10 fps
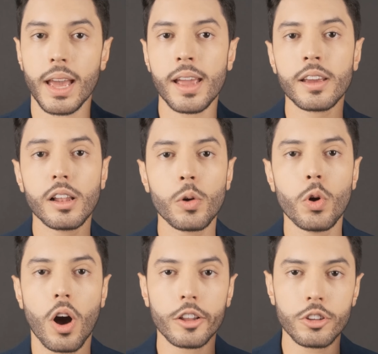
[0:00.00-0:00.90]
Angular
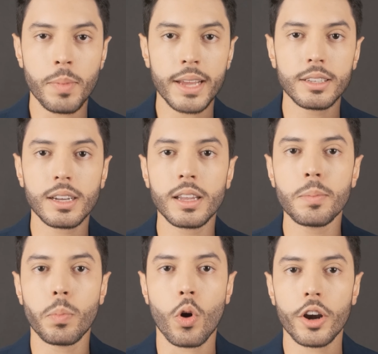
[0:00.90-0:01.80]
will automatically
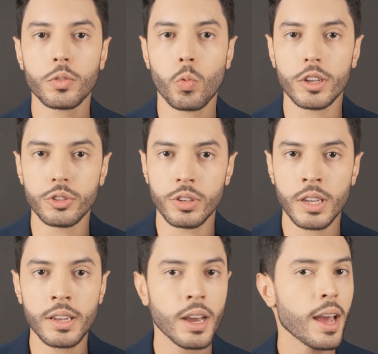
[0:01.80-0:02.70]
import what you
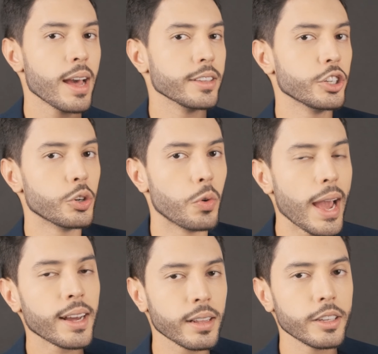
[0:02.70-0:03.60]
need
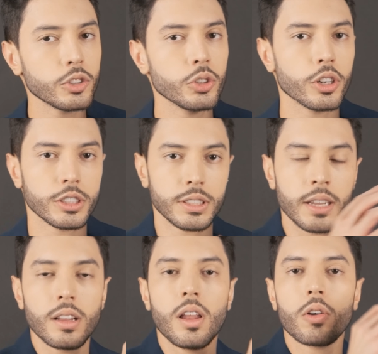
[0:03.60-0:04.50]
directly to your
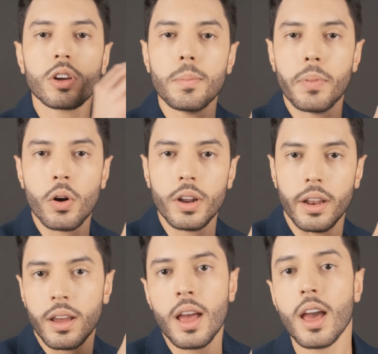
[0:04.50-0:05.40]
standalone
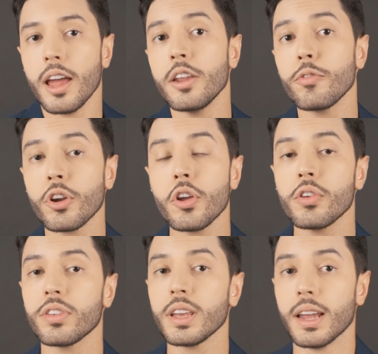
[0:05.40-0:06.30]
component. And if you're
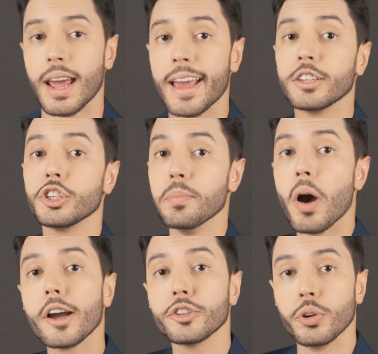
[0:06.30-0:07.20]
using an ng
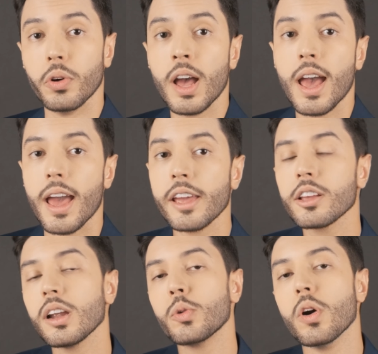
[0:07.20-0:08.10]
module,
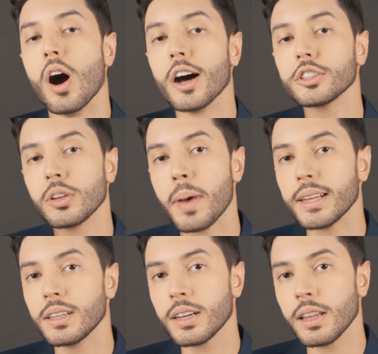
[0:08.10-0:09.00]
Angular will
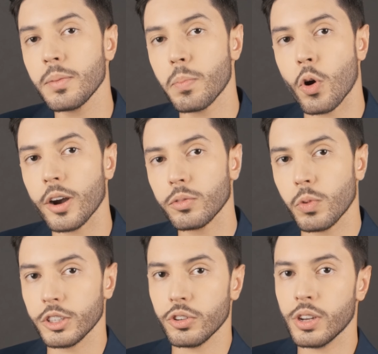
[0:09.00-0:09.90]
automatically import
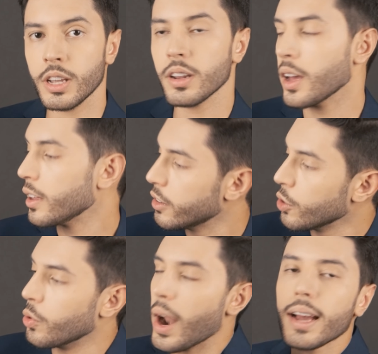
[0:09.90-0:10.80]
what you need
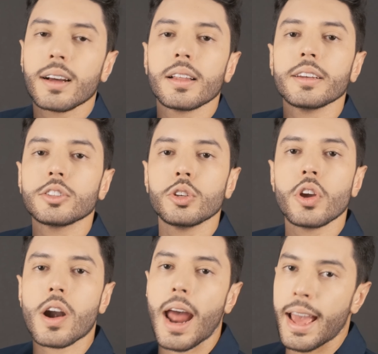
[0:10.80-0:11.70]
directly to
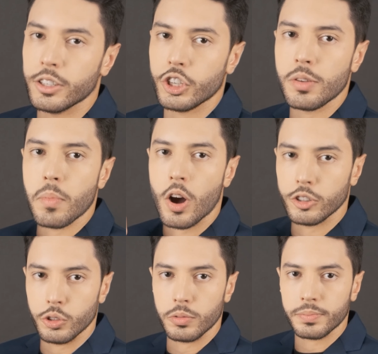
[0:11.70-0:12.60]
your ng
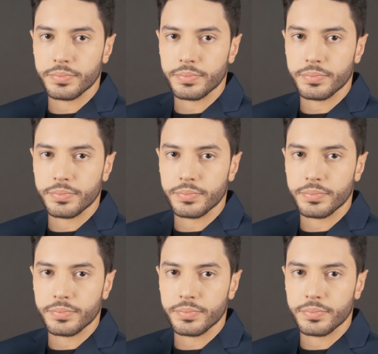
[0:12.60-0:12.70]
module.